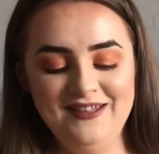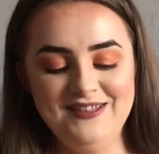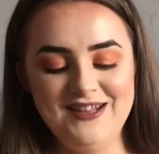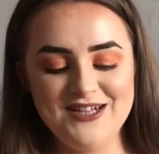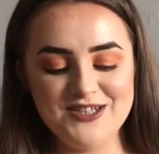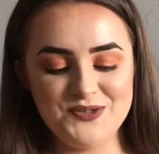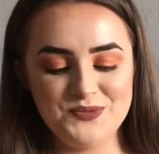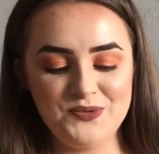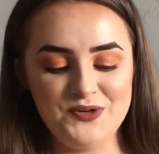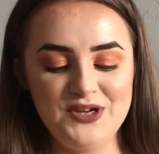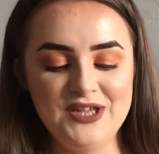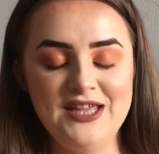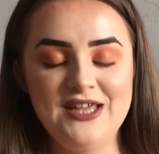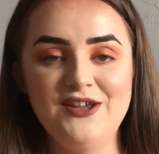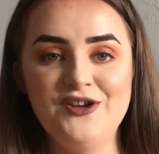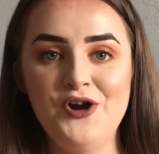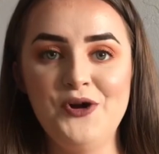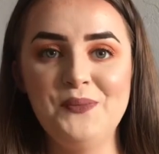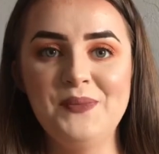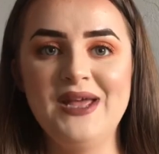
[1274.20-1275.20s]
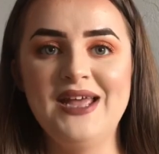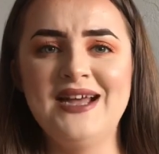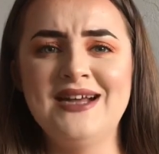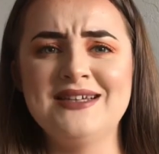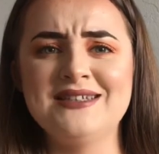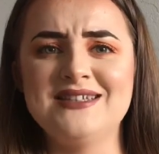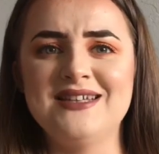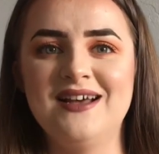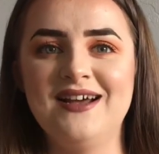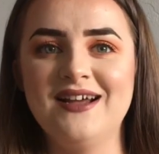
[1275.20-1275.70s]
that's what he got me
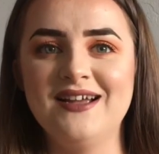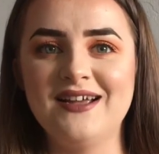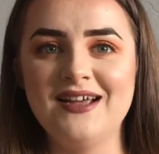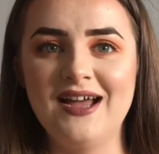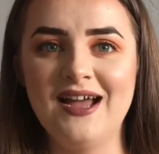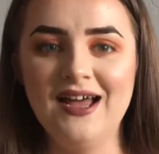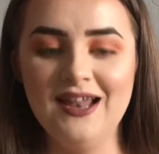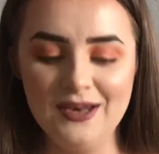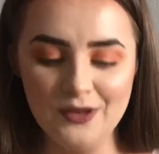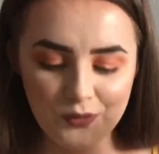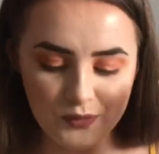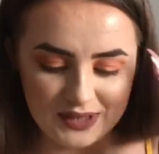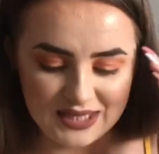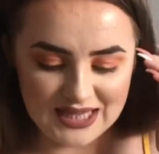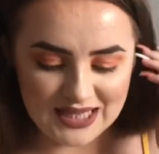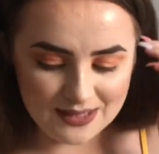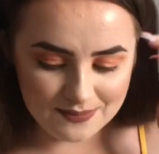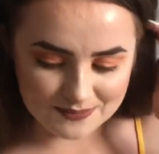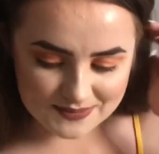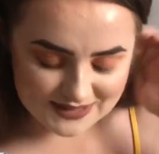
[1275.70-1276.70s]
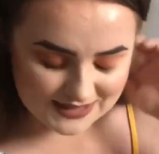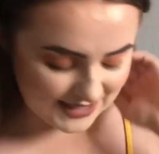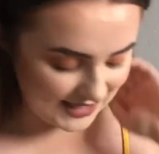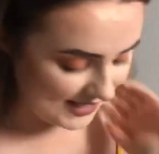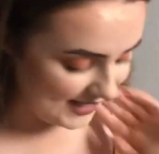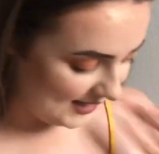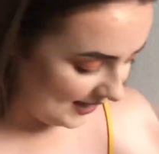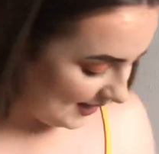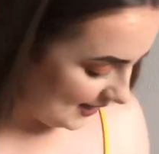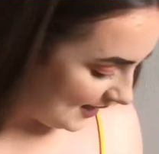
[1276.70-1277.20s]
as like a little
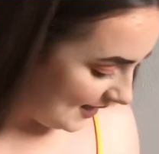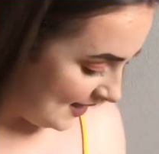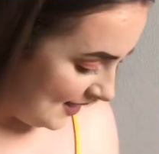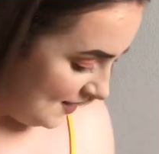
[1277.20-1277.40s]
keepsake,